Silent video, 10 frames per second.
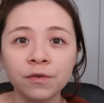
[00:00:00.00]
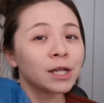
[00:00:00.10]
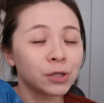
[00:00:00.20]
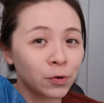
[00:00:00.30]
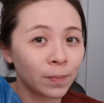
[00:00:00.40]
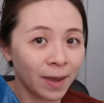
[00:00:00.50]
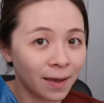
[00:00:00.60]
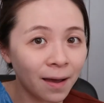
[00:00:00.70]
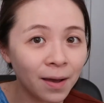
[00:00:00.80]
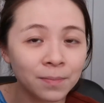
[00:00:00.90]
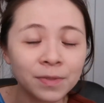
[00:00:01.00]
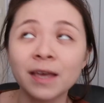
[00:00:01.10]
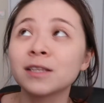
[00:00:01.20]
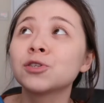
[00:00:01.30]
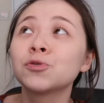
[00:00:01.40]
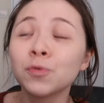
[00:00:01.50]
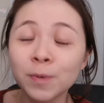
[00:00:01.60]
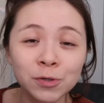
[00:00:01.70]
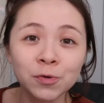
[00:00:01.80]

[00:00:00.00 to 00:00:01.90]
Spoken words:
a new makeup that's super